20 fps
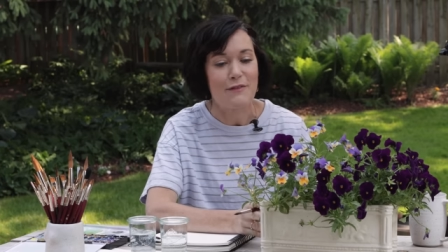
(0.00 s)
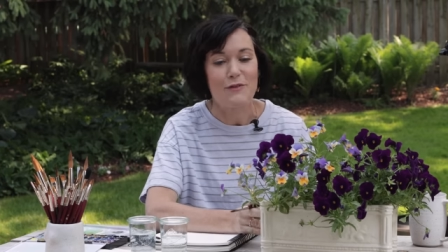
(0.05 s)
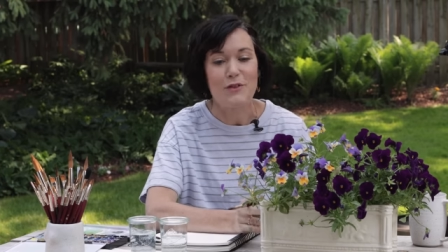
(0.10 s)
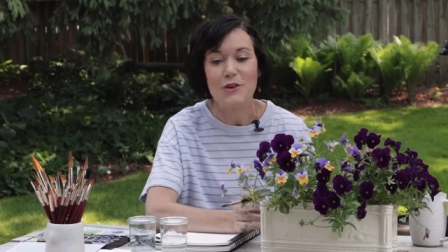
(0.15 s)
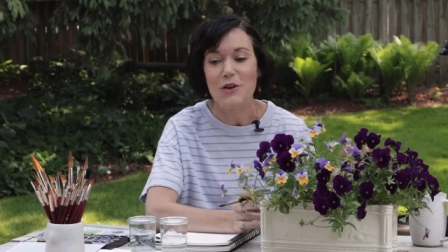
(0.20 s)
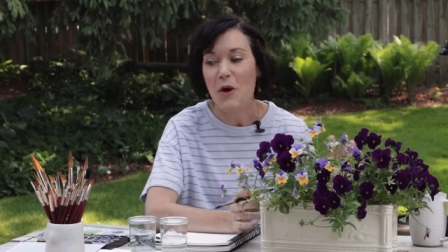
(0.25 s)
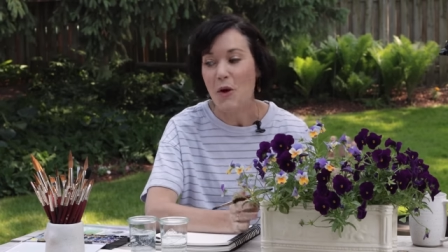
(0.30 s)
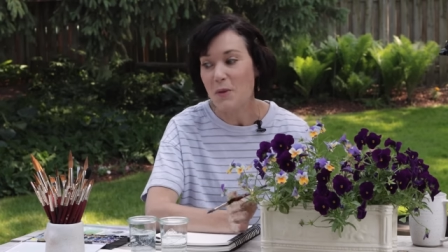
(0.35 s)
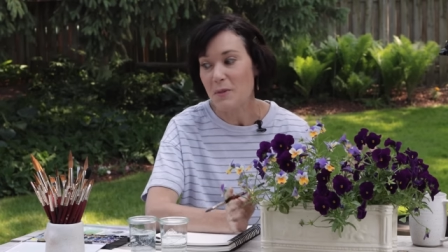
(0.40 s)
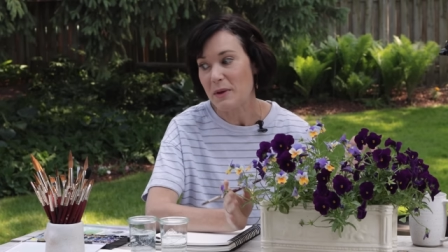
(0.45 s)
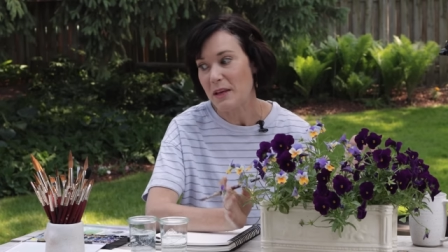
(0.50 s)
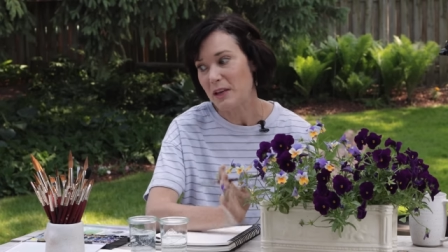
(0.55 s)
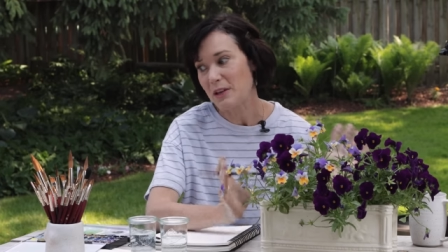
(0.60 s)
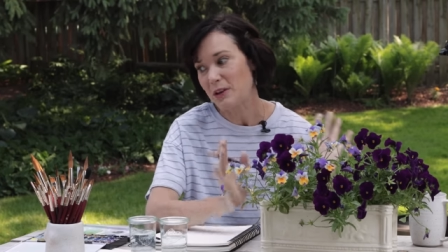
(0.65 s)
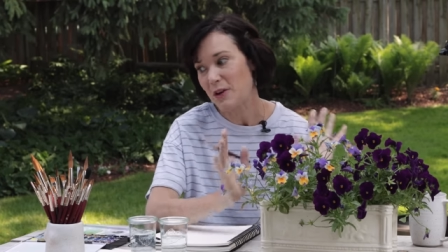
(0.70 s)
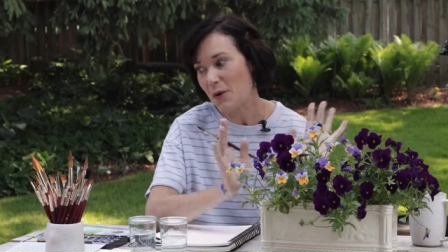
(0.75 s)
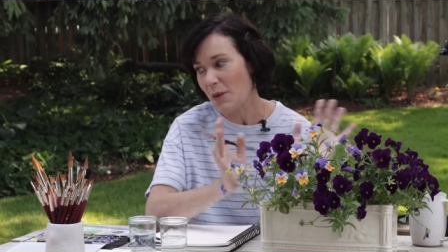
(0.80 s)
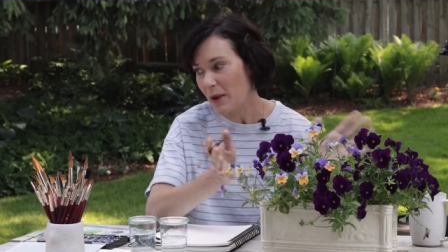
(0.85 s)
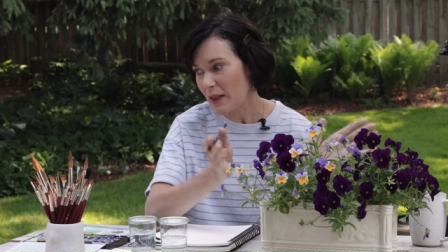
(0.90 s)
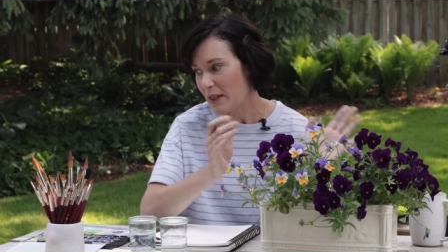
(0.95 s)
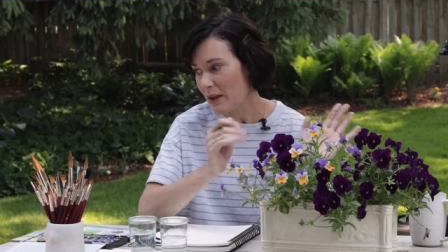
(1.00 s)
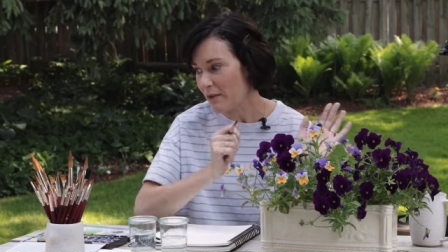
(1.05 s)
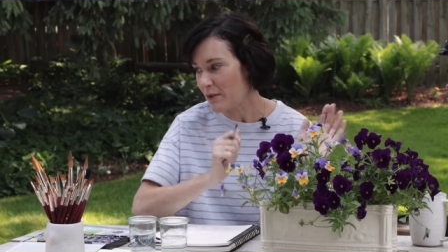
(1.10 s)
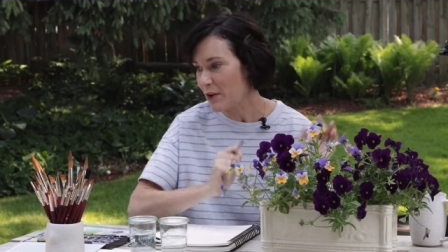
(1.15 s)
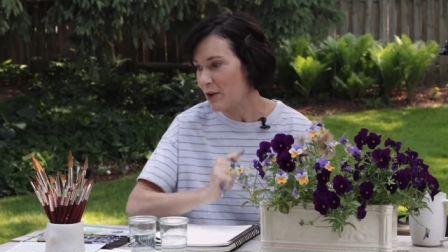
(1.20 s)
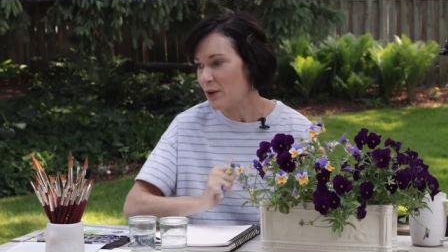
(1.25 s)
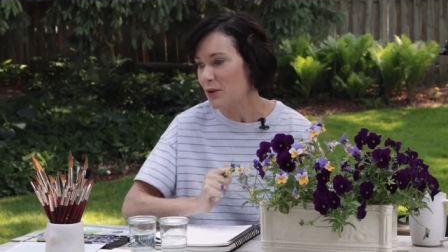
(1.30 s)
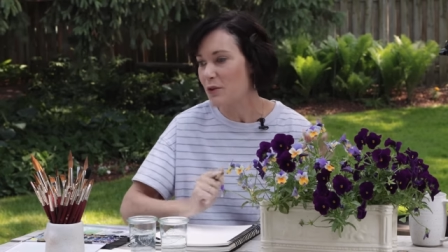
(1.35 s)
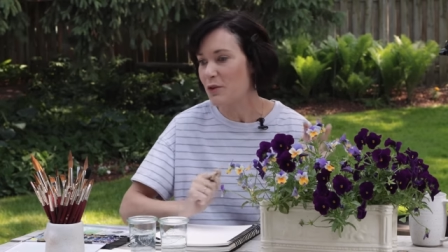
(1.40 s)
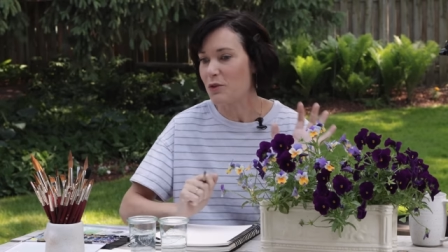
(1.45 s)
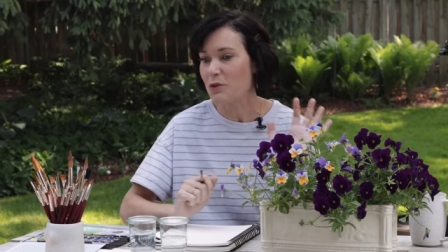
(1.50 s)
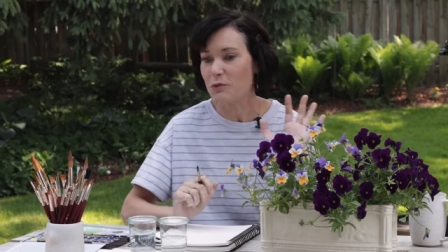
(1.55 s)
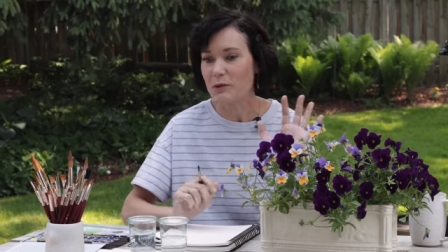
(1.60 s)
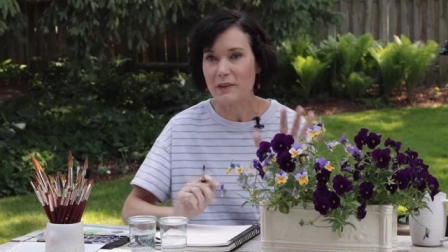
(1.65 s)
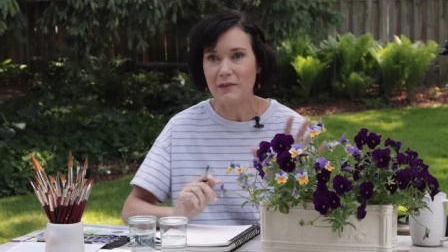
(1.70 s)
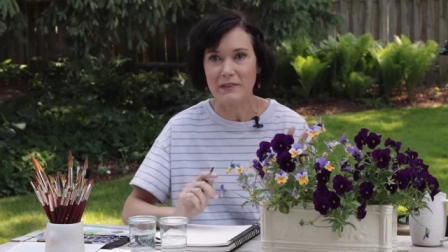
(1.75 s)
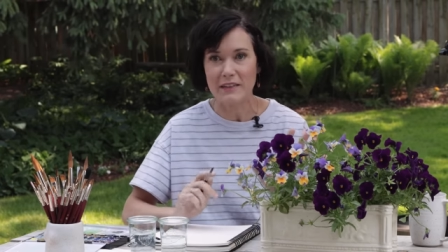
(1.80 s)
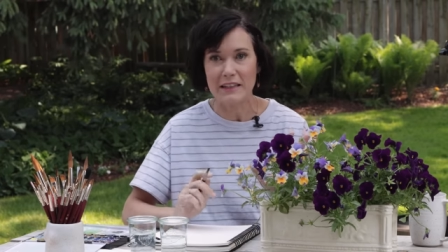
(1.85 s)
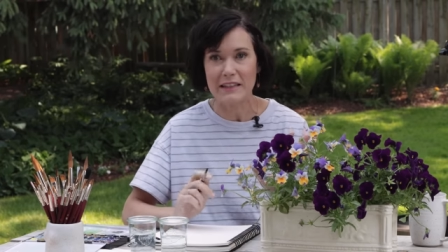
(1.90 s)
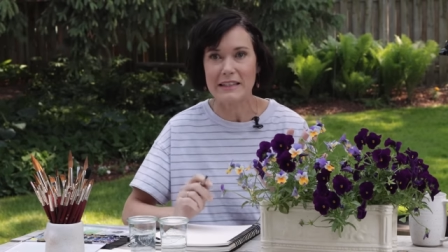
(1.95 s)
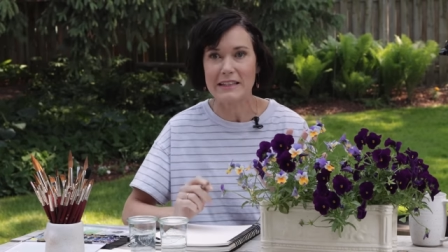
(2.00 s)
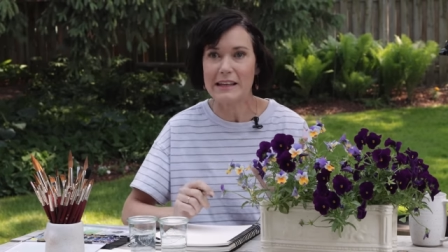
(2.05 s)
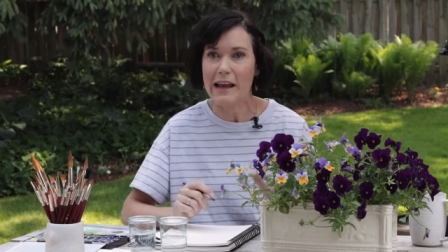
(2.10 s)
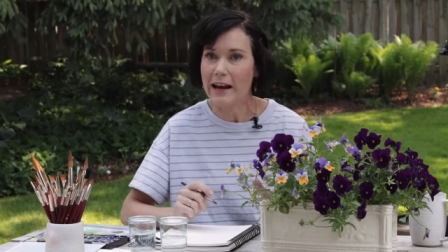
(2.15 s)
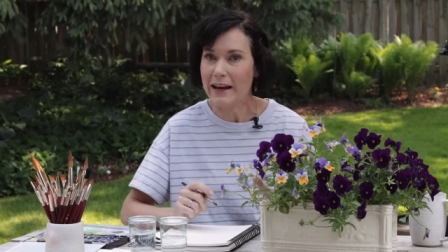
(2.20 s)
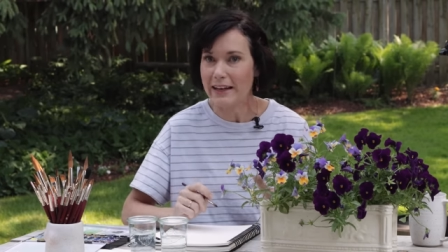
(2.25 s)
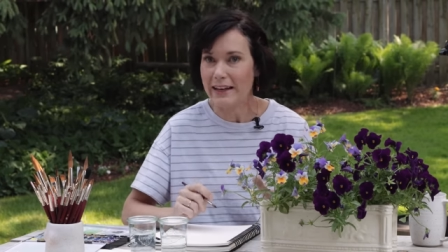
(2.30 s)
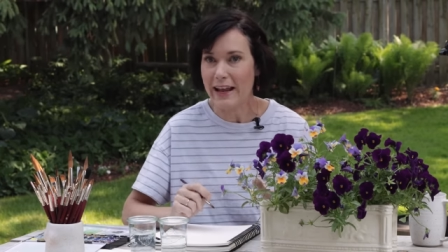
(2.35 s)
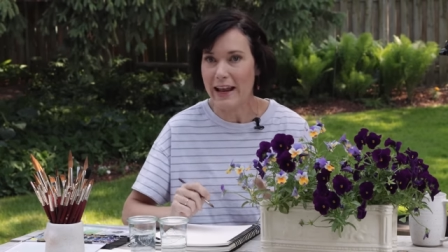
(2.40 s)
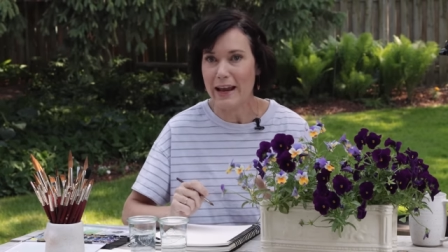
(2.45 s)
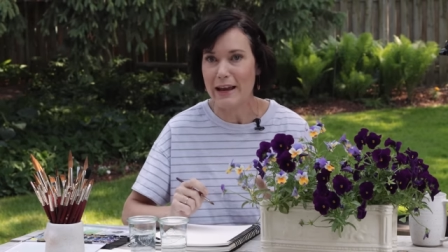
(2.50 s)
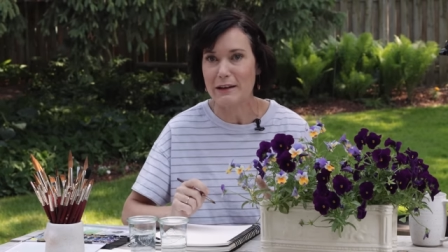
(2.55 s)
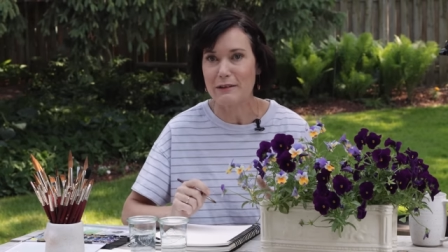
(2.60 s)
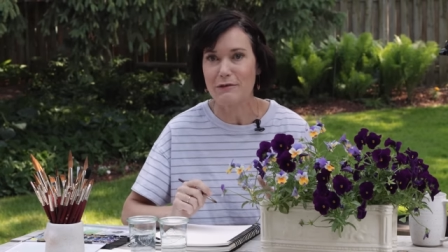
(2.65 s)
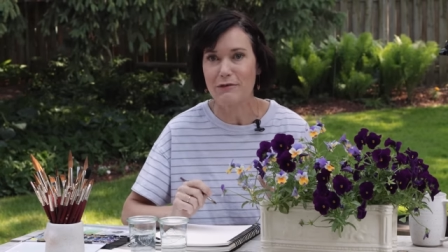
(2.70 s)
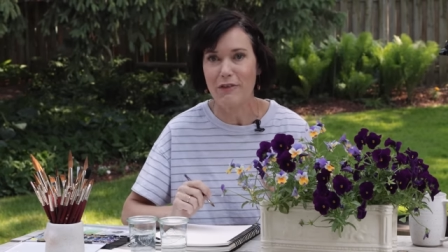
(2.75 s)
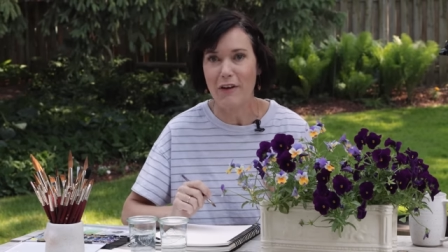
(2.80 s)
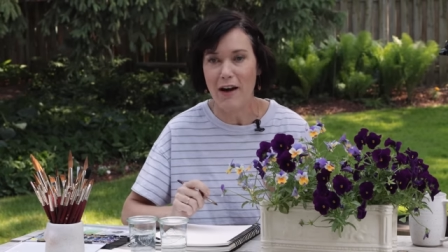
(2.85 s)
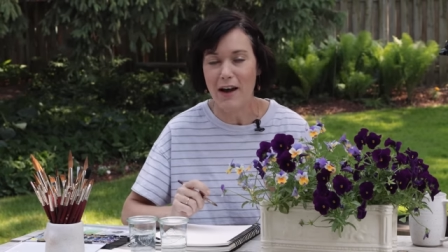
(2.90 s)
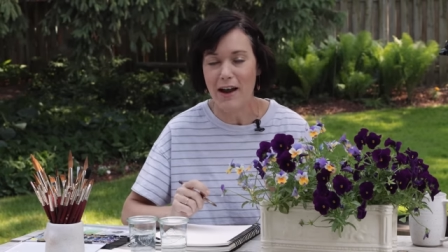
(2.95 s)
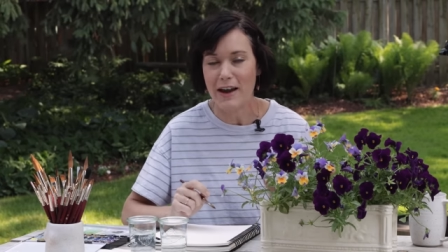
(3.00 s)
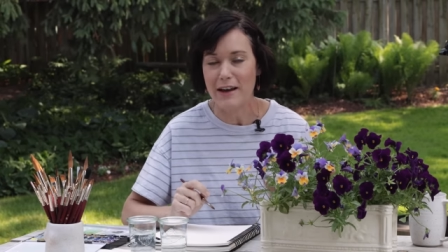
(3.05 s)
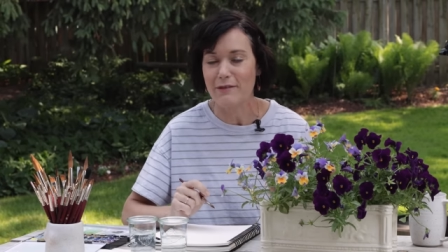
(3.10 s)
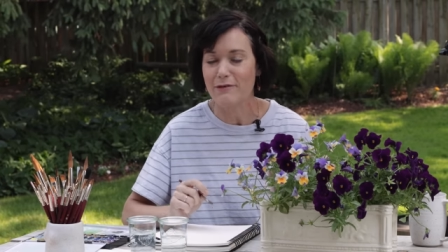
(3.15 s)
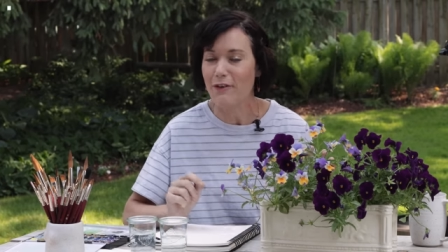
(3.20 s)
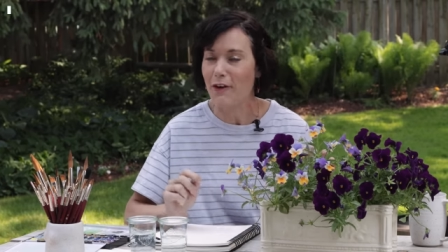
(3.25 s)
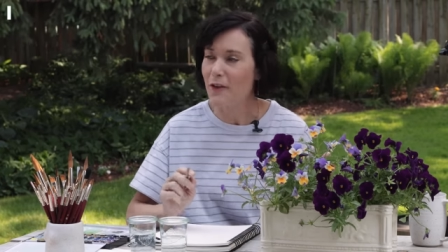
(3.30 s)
If you know me, you know I love a good thrifted secondhand find.